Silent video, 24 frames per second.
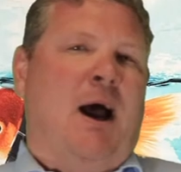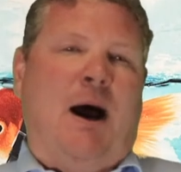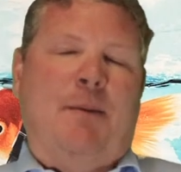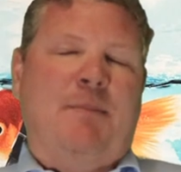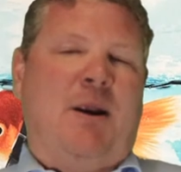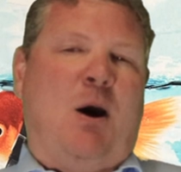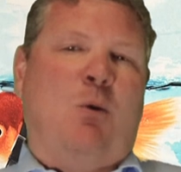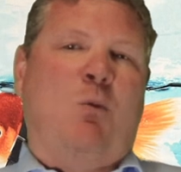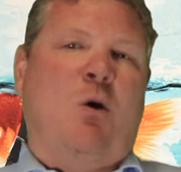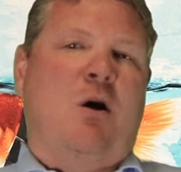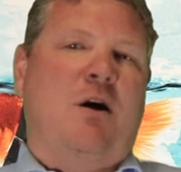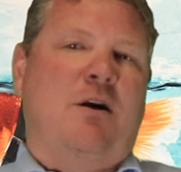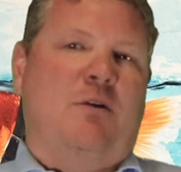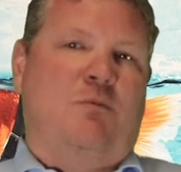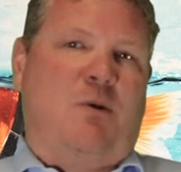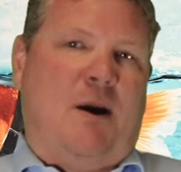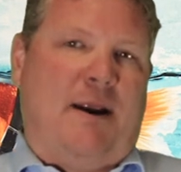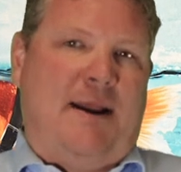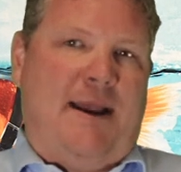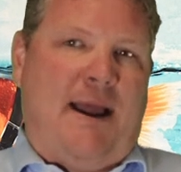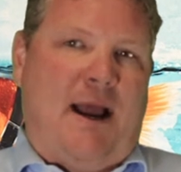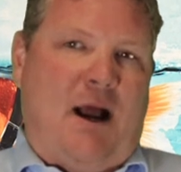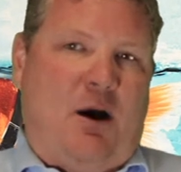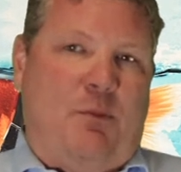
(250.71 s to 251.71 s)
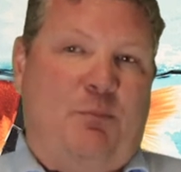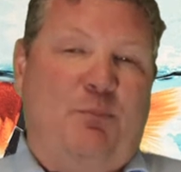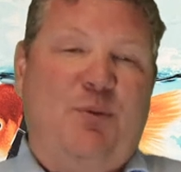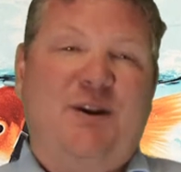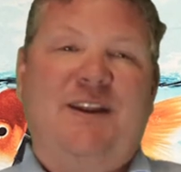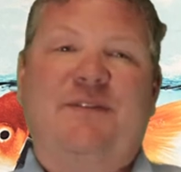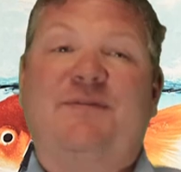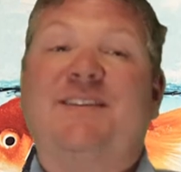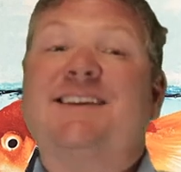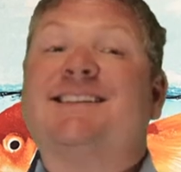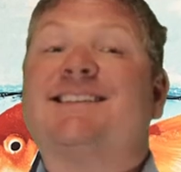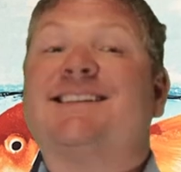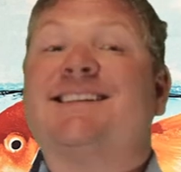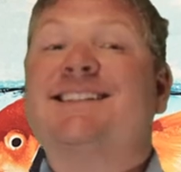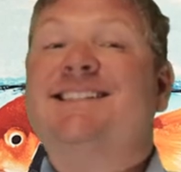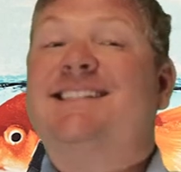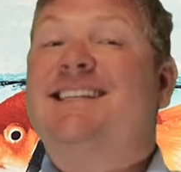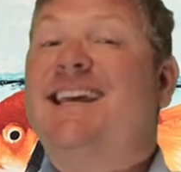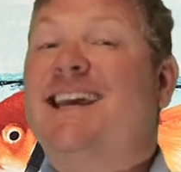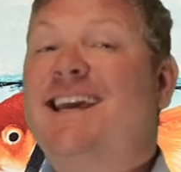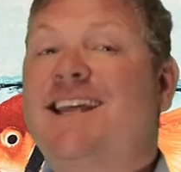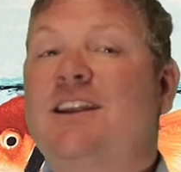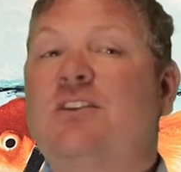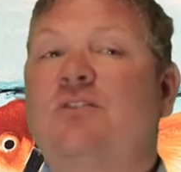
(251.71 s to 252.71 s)
I'm not worried right now, but if this
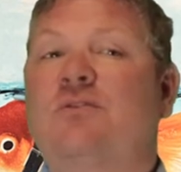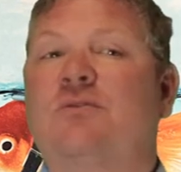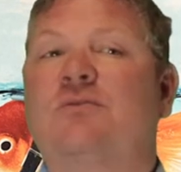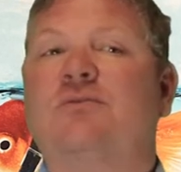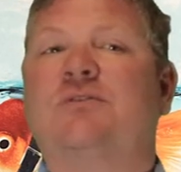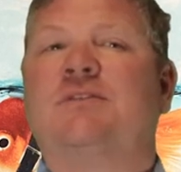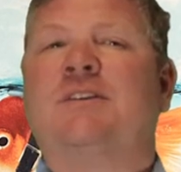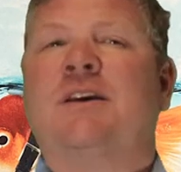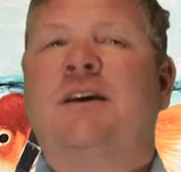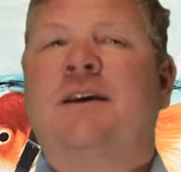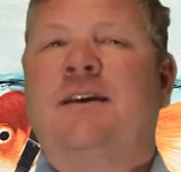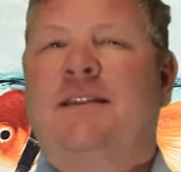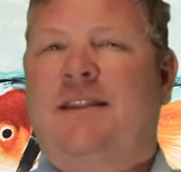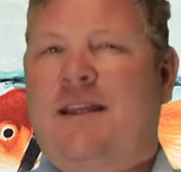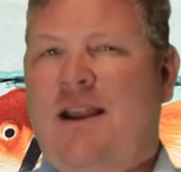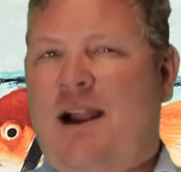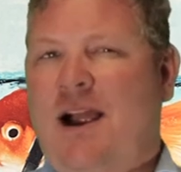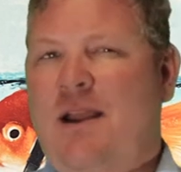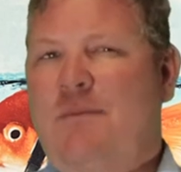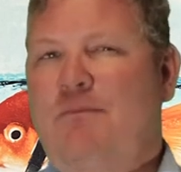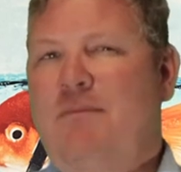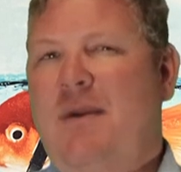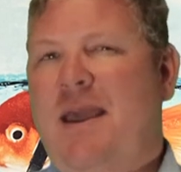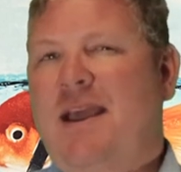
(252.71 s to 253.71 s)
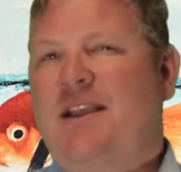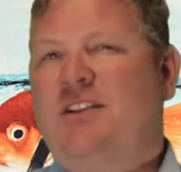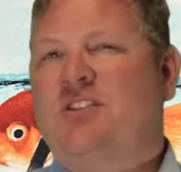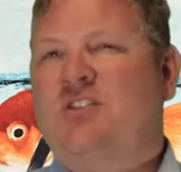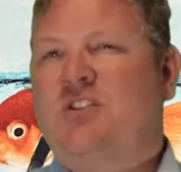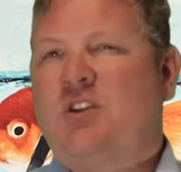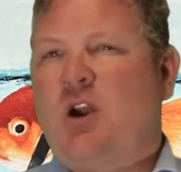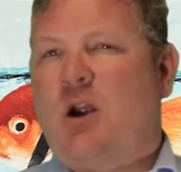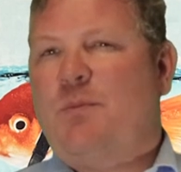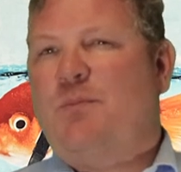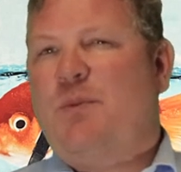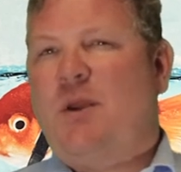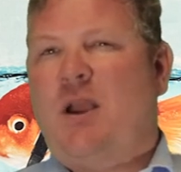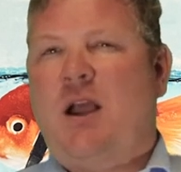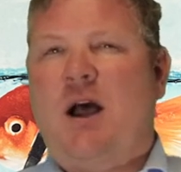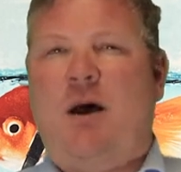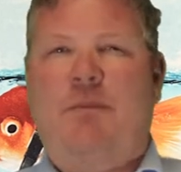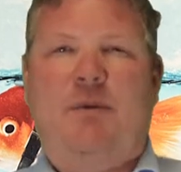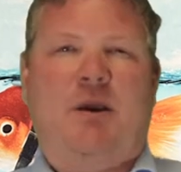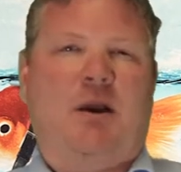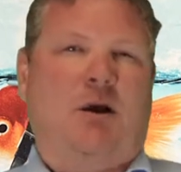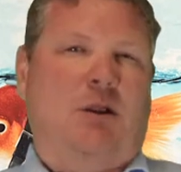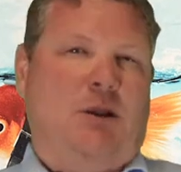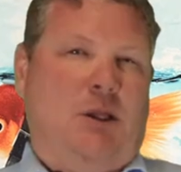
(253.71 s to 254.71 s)
continues, then I may start
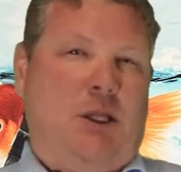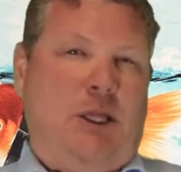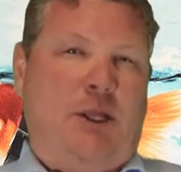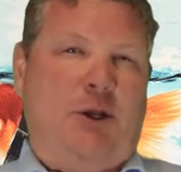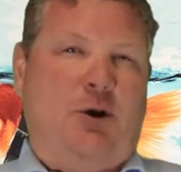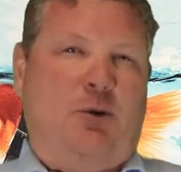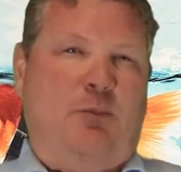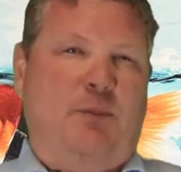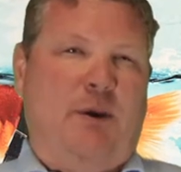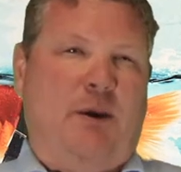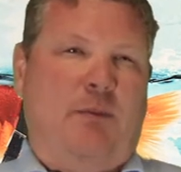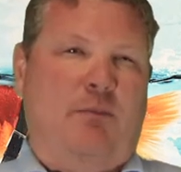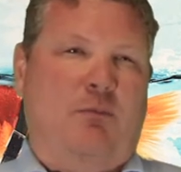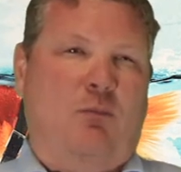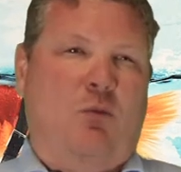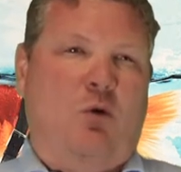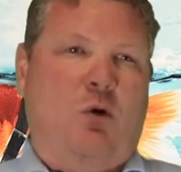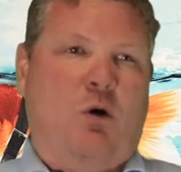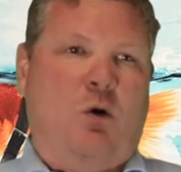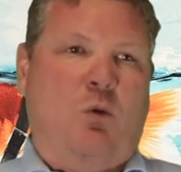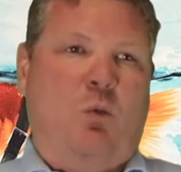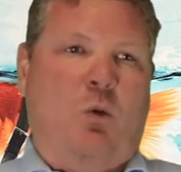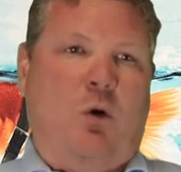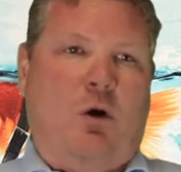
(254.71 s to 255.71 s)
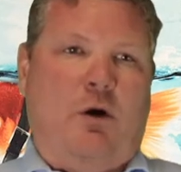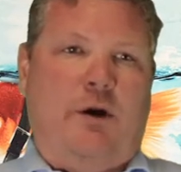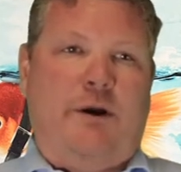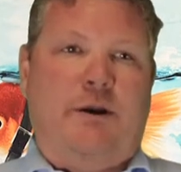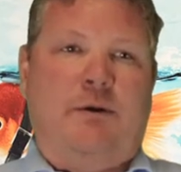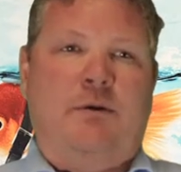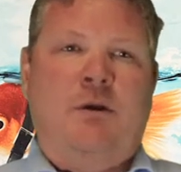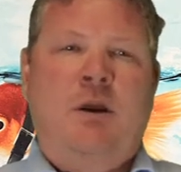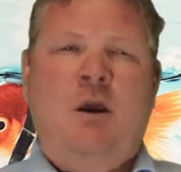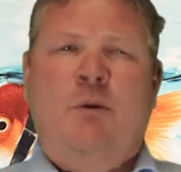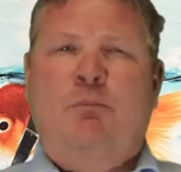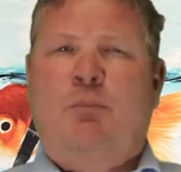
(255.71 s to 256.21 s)
becoming a little bit more worried.